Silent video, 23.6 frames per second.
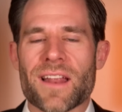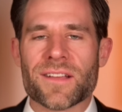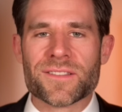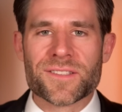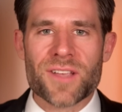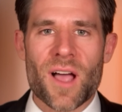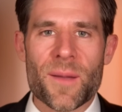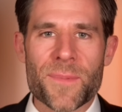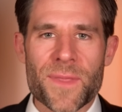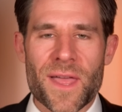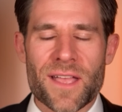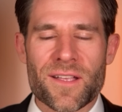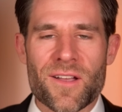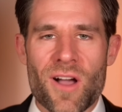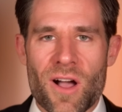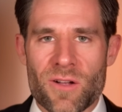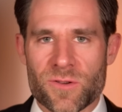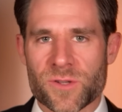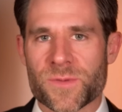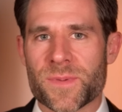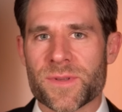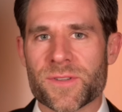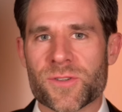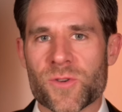And on top of that,
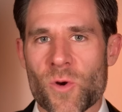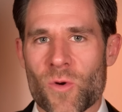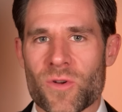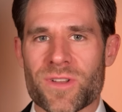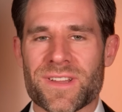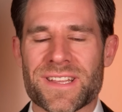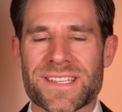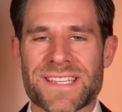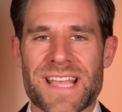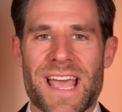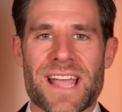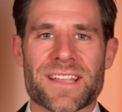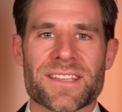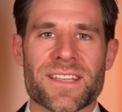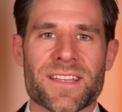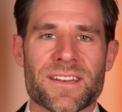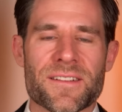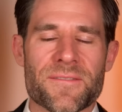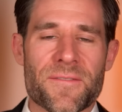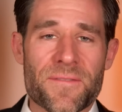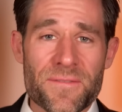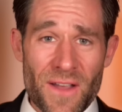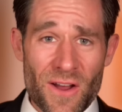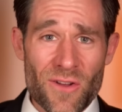Congressman Jordan is acting in
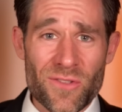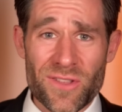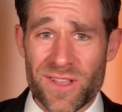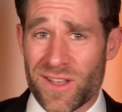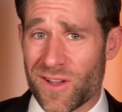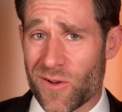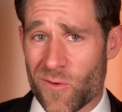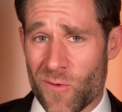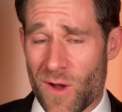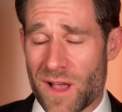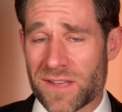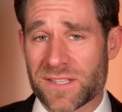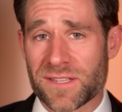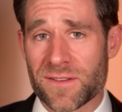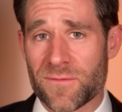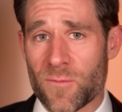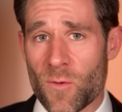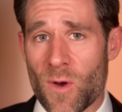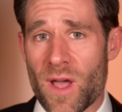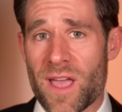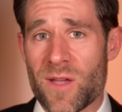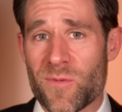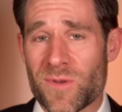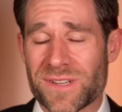a fairly aggressive
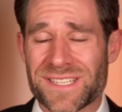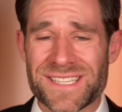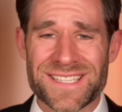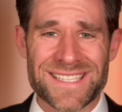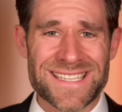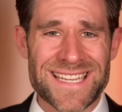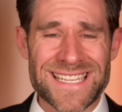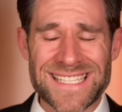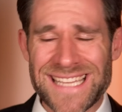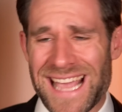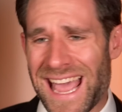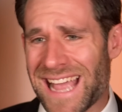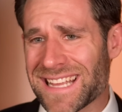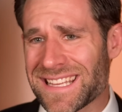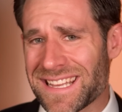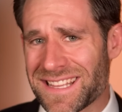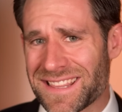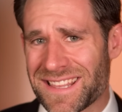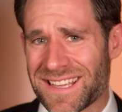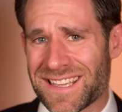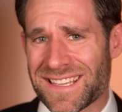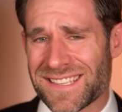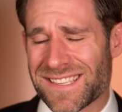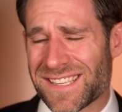way, which is a
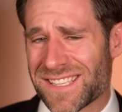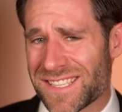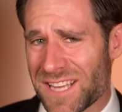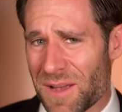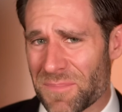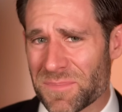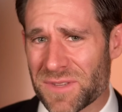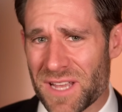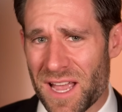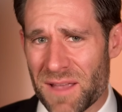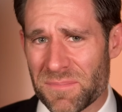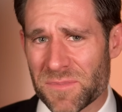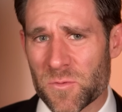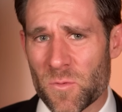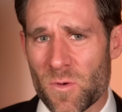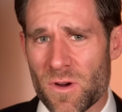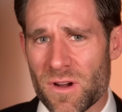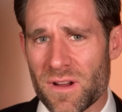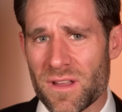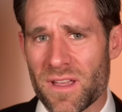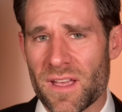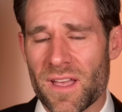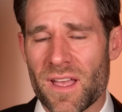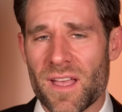tactic that can sometimes
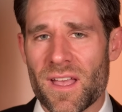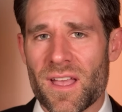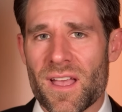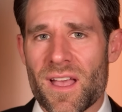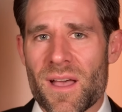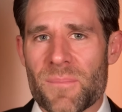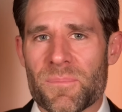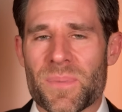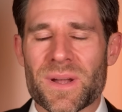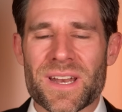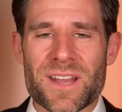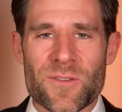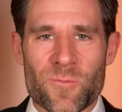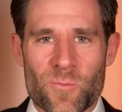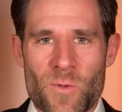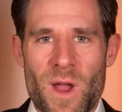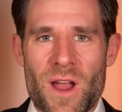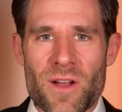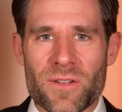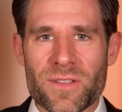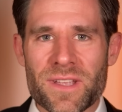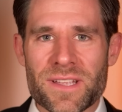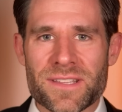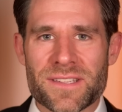work, but it
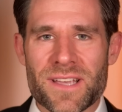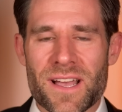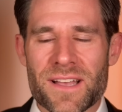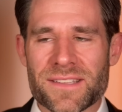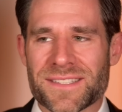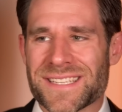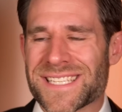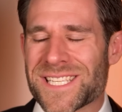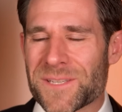rarely does,